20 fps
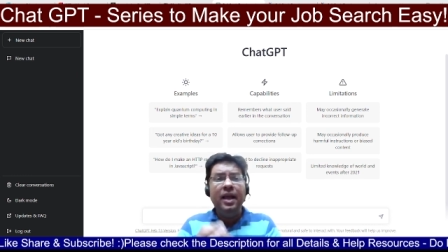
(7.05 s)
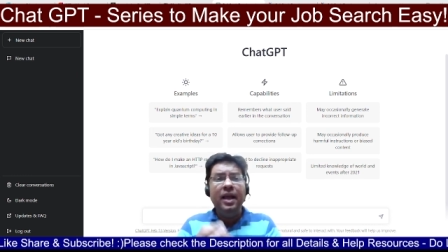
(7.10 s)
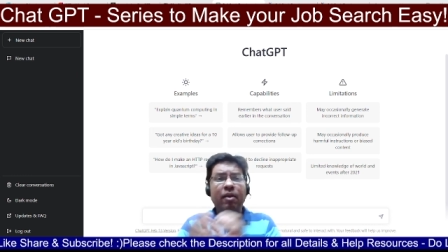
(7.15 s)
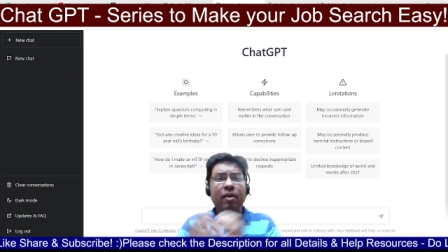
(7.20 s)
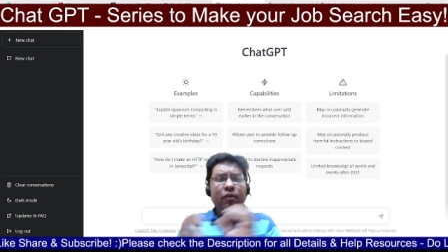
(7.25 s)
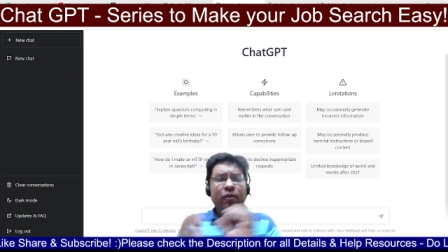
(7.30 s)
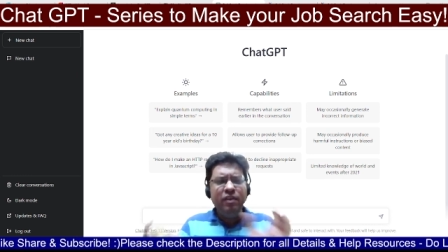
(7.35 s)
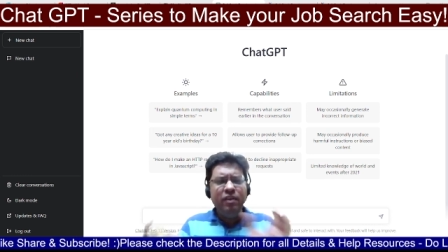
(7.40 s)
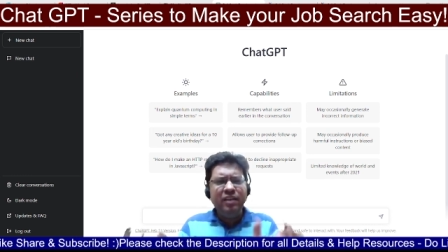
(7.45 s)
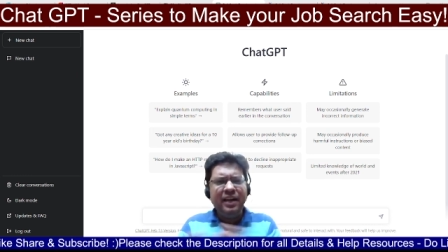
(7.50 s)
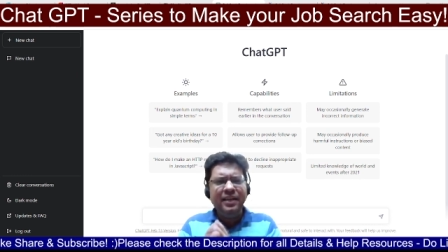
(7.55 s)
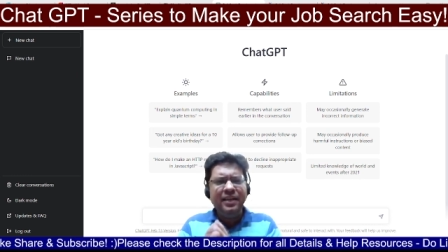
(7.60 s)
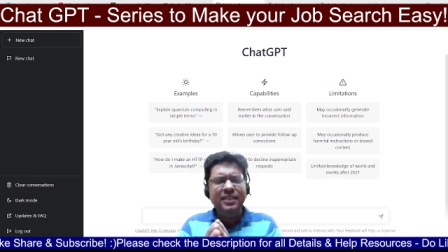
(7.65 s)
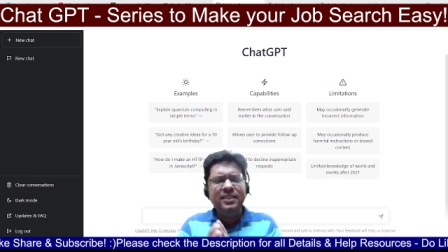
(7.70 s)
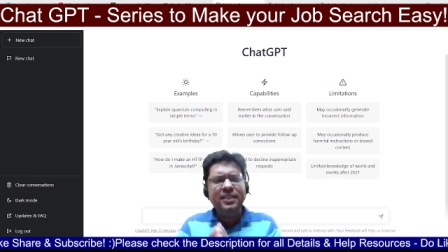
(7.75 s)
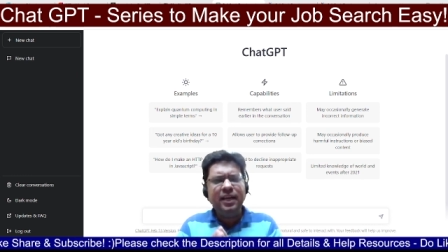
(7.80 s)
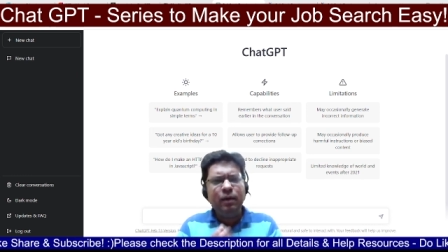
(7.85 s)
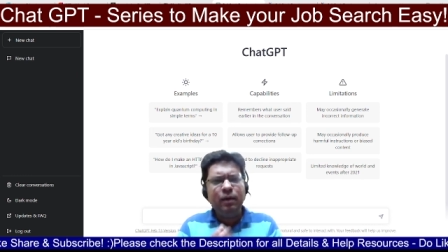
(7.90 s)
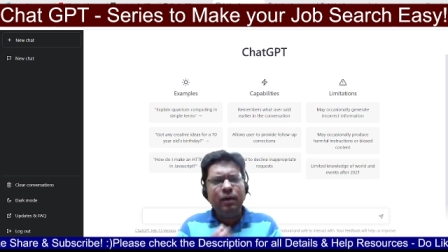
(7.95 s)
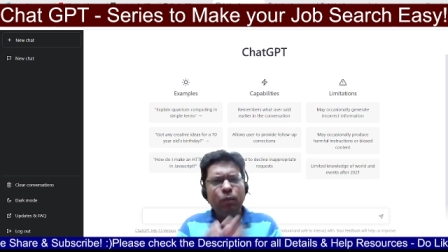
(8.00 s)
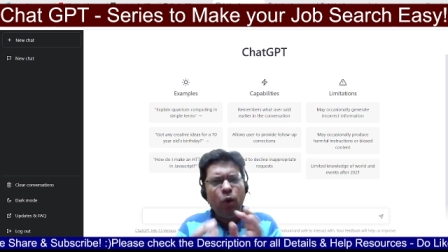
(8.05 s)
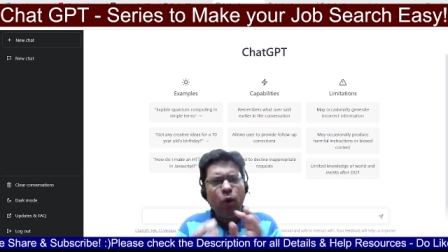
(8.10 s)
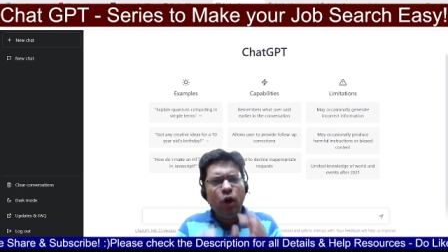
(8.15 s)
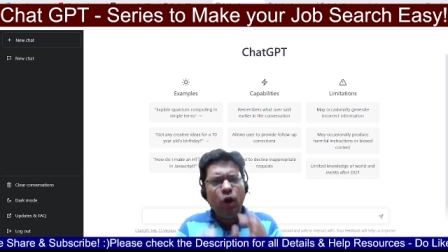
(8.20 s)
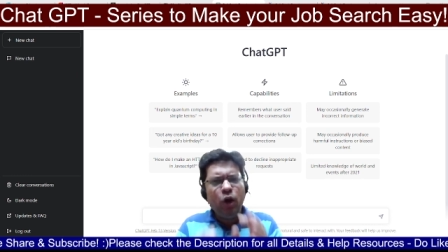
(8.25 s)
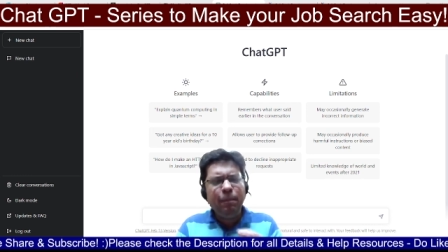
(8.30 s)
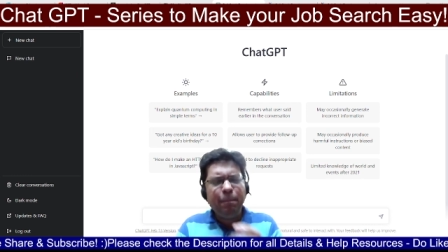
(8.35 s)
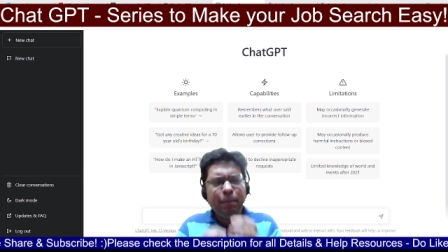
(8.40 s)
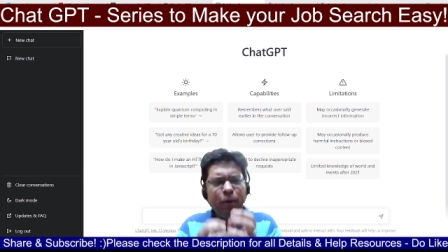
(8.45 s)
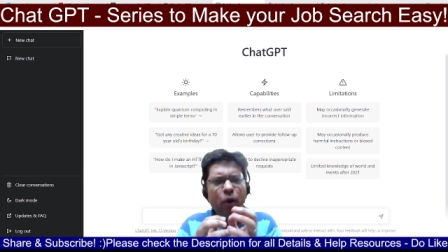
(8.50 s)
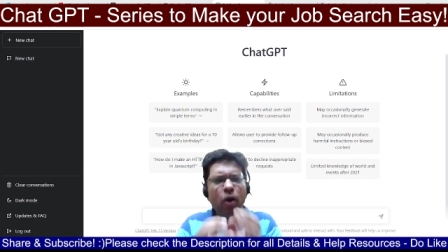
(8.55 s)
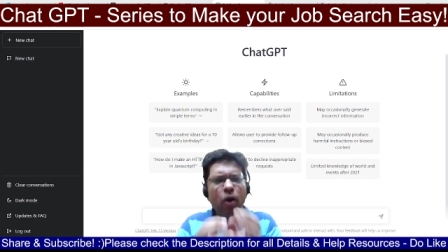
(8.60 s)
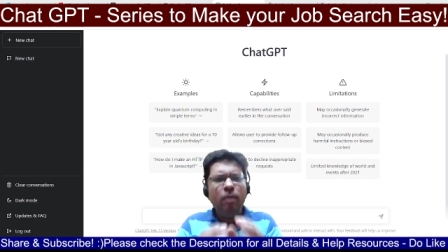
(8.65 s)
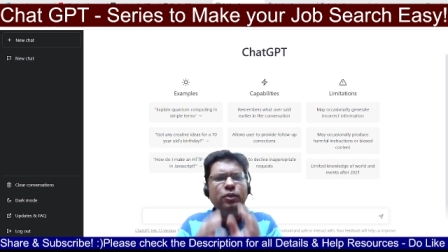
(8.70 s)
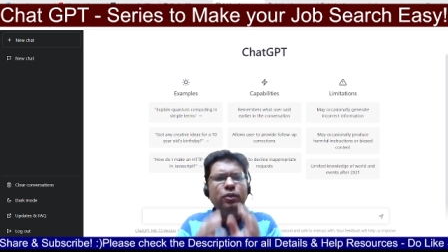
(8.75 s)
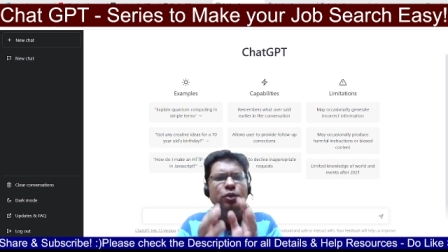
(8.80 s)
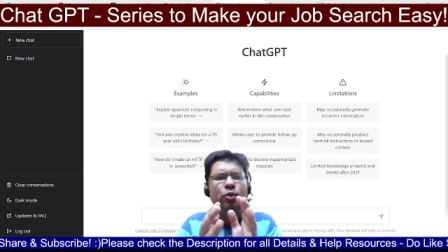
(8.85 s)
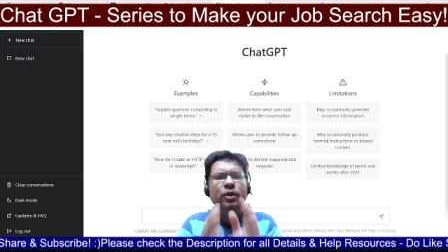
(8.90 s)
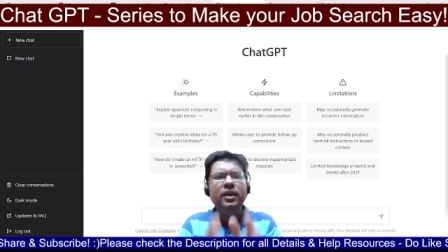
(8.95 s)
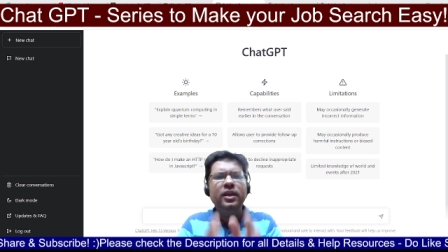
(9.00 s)
We will understand what prompts
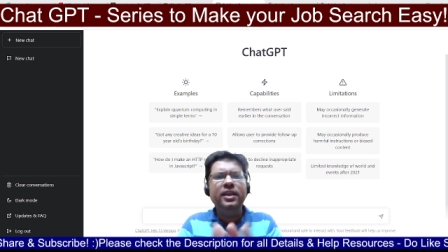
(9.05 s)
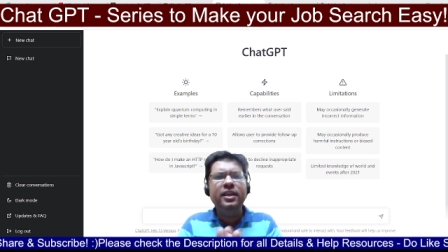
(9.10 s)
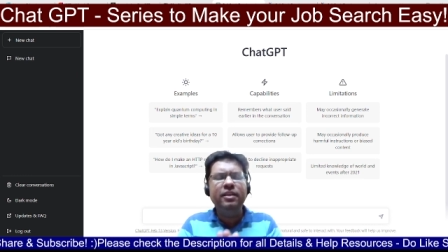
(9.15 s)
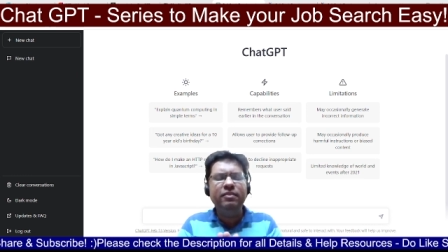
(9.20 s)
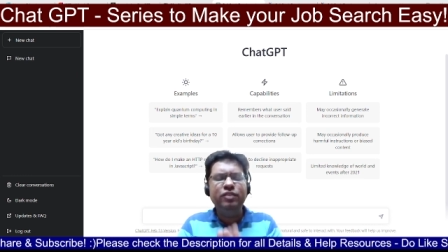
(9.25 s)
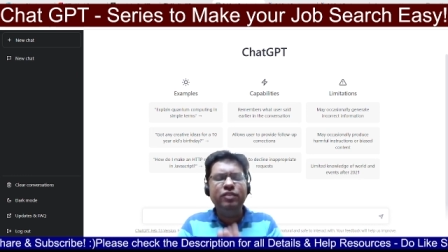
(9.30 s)
you can give